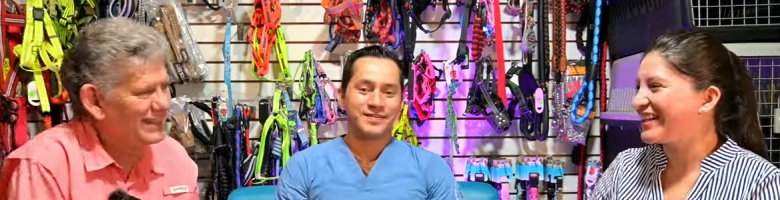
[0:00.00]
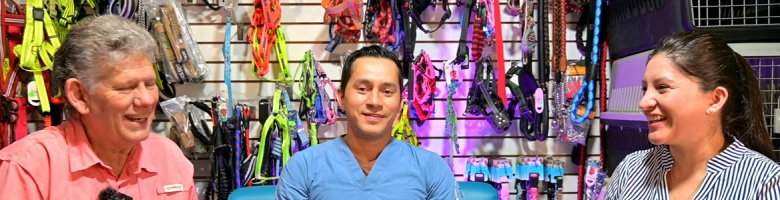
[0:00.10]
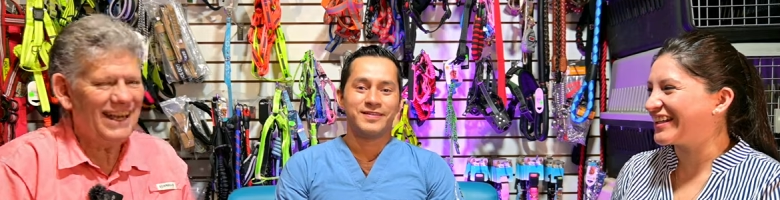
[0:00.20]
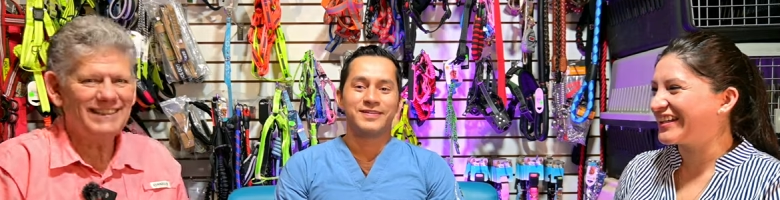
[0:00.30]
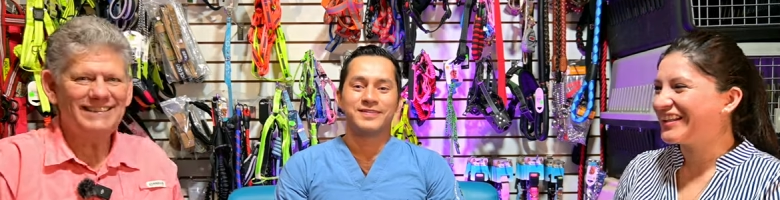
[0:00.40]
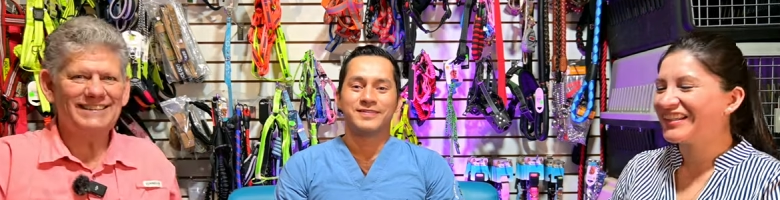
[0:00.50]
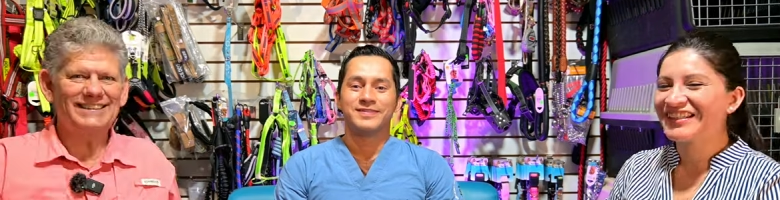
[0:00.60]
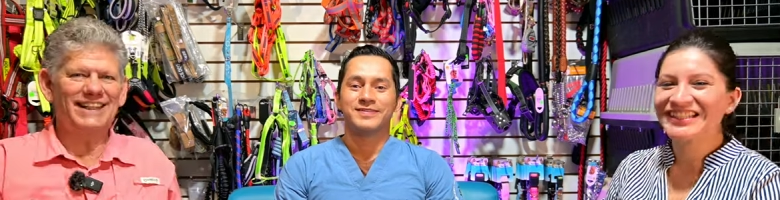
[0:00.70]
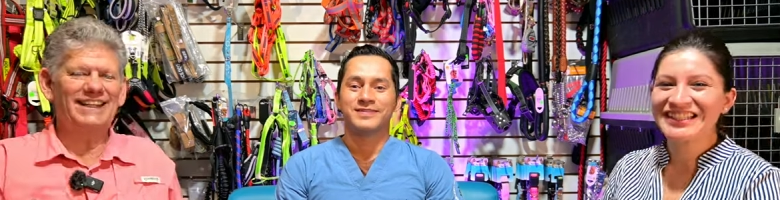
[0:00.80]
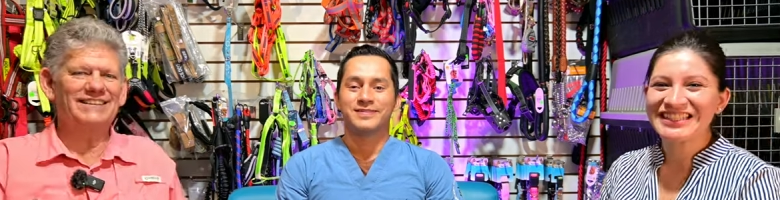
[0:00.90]
Speaker 1: Gracias,
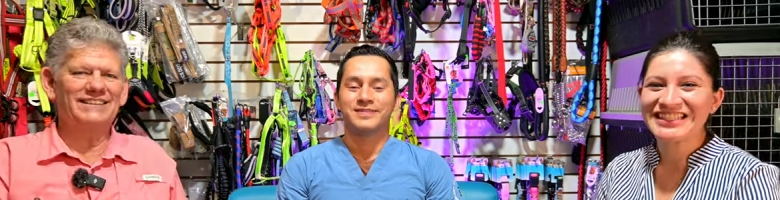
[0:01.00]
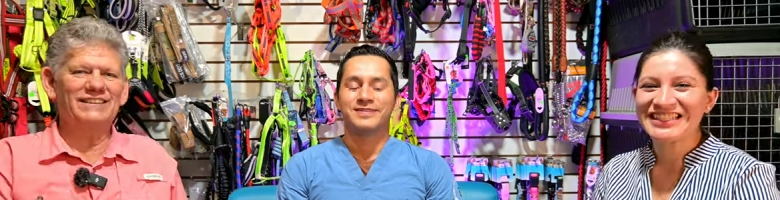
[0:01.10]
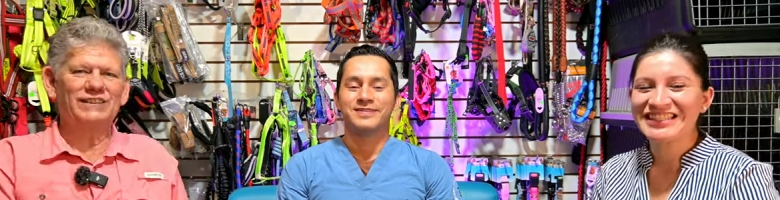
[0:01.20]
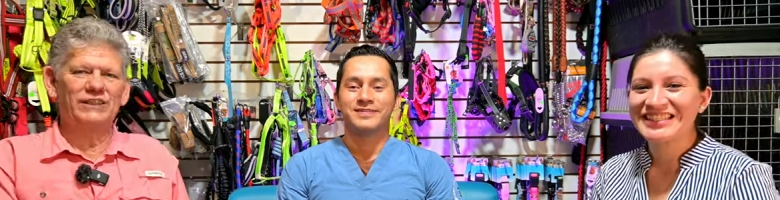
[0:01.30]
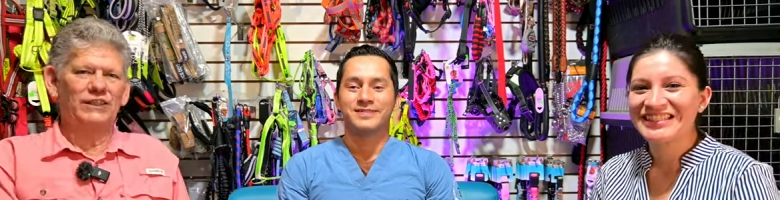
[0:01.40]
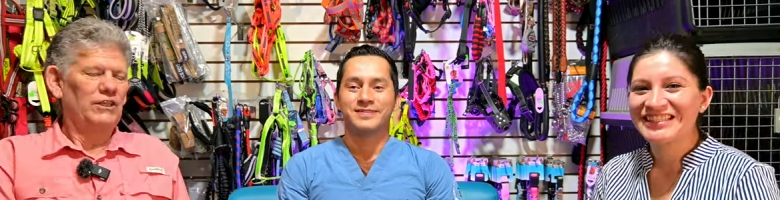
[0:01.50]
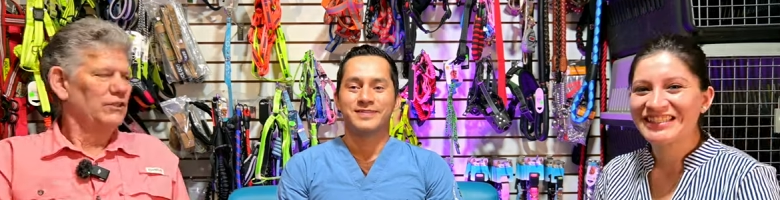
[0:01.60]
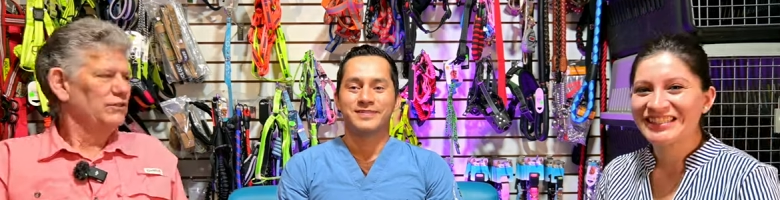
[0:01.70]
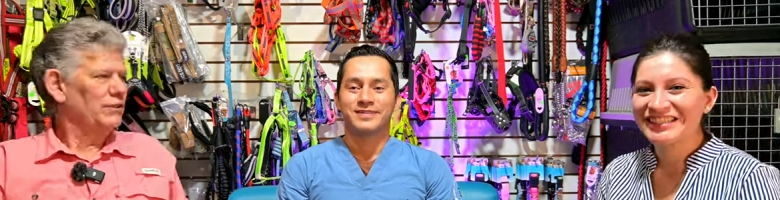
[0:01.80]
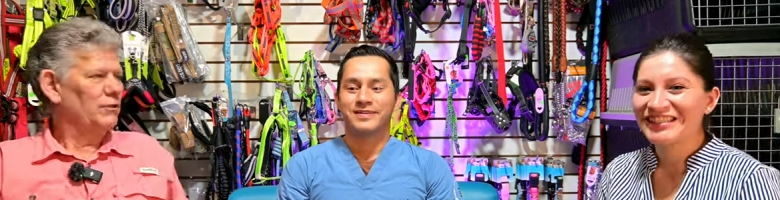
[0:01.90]
gracias.
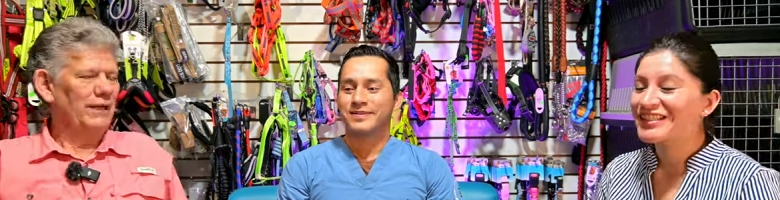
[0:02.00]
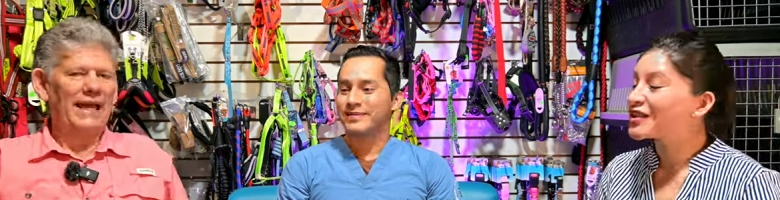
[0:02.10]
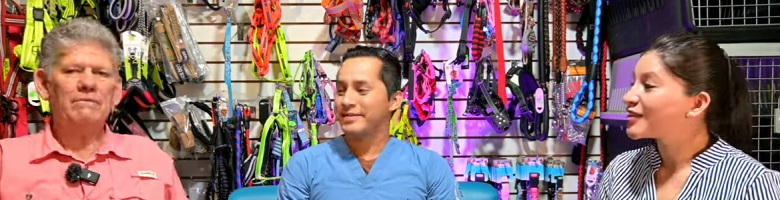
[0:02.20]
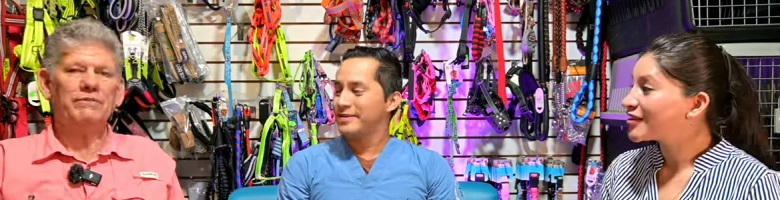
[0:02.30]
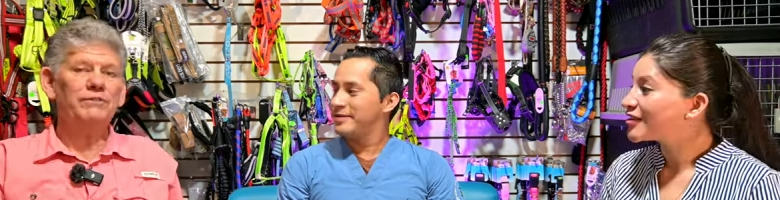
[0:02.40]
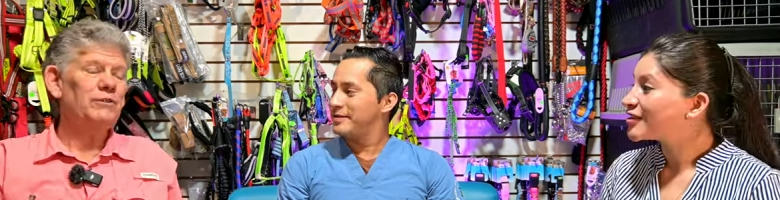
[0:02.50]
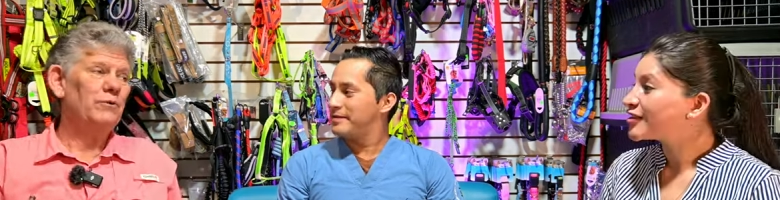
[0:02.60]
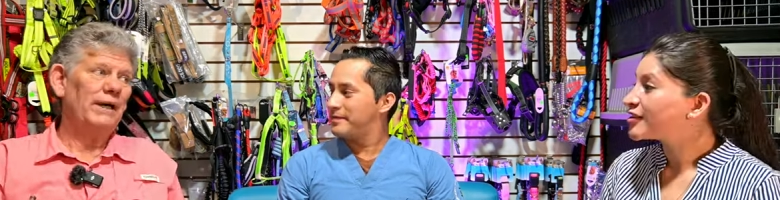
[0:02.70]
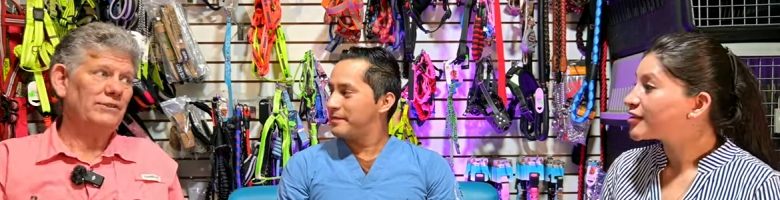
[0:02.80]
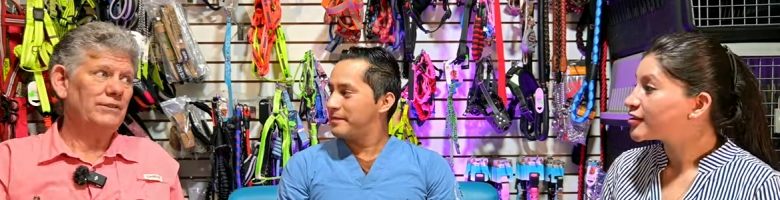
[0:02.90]
So I have a few
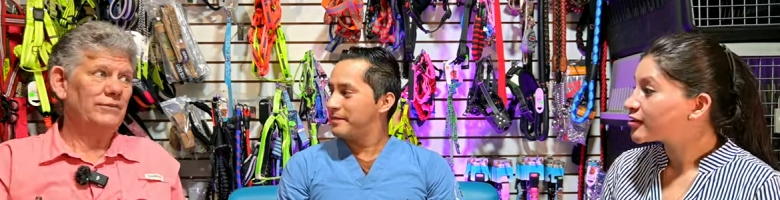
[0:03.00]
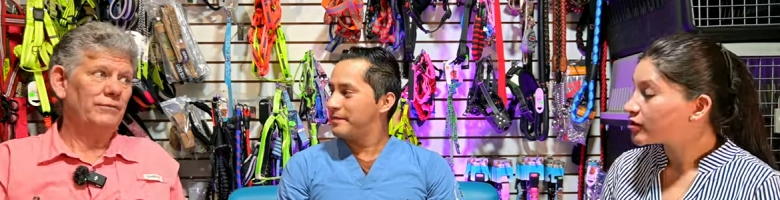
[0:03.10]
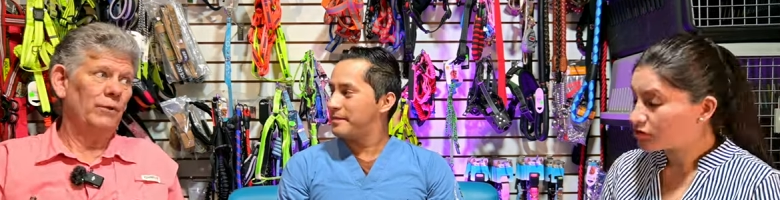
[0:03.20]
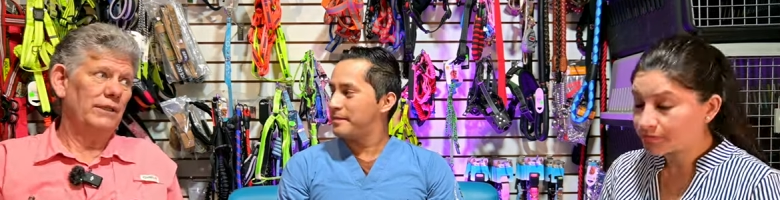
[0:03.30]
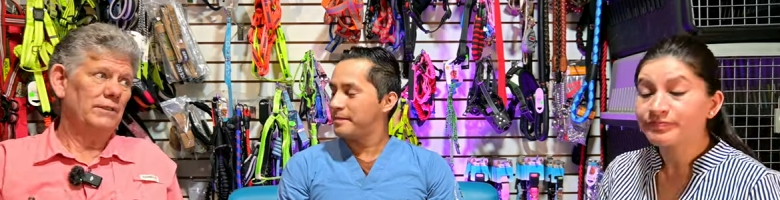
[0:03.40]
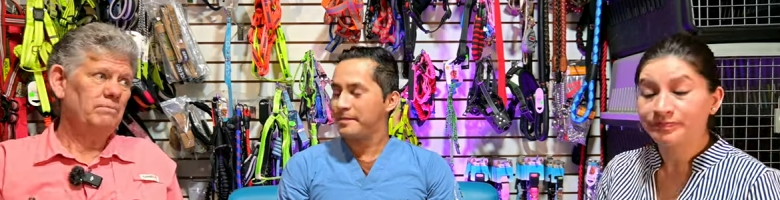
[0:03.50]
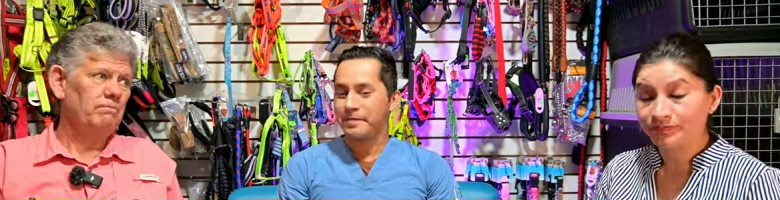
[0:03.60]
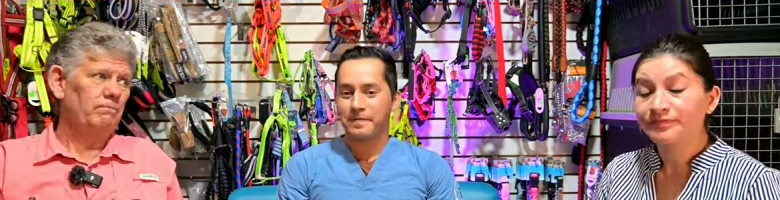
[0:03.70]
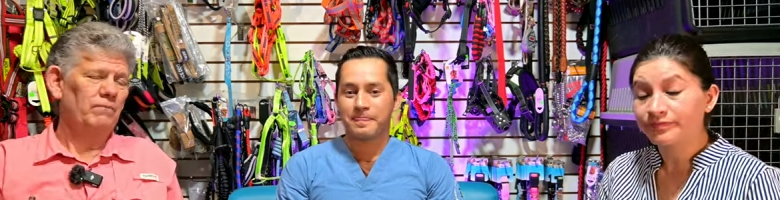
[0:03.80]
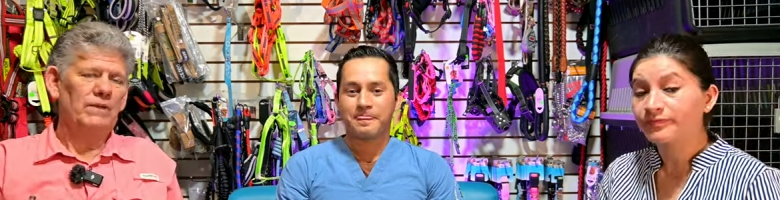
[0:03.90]
questions for you.
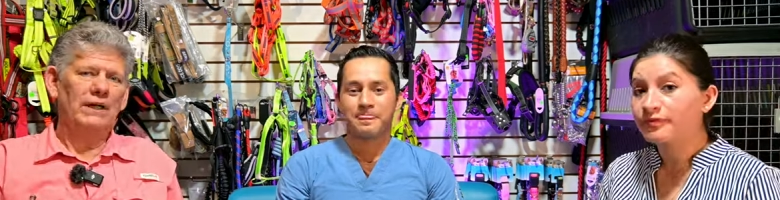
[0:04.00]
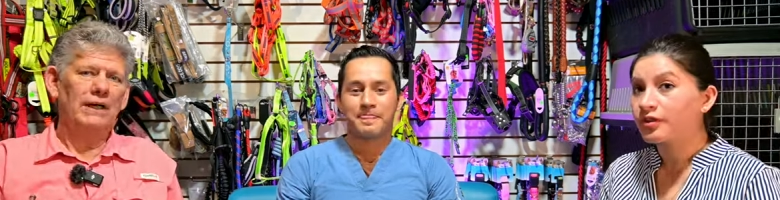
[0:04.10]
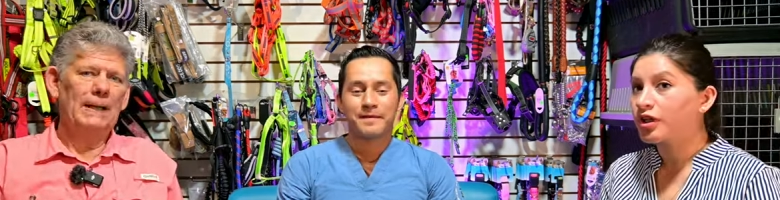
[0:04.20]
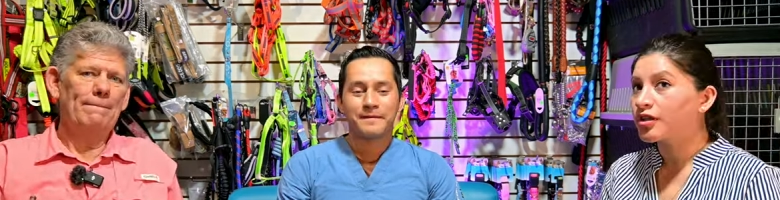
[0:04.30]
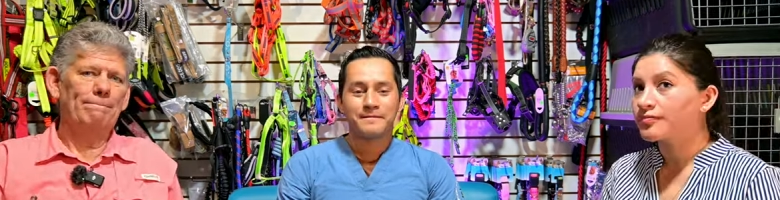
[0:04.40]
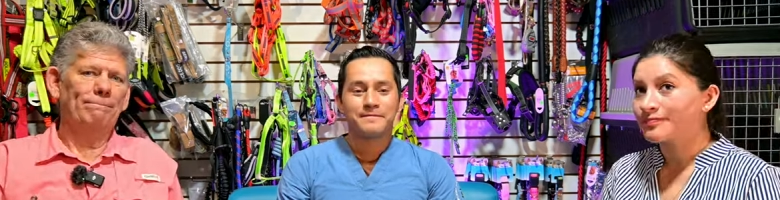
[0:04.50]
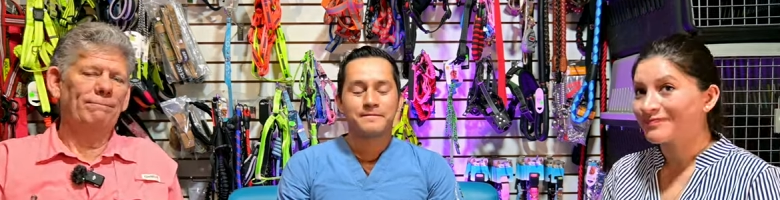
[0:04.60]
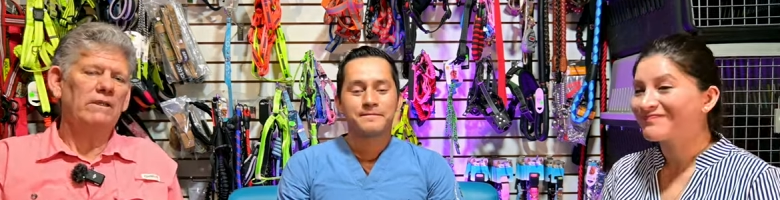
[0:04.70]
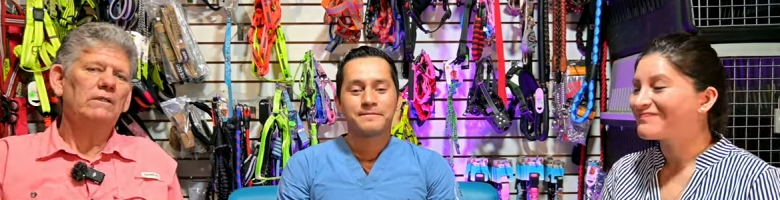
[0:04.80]
Can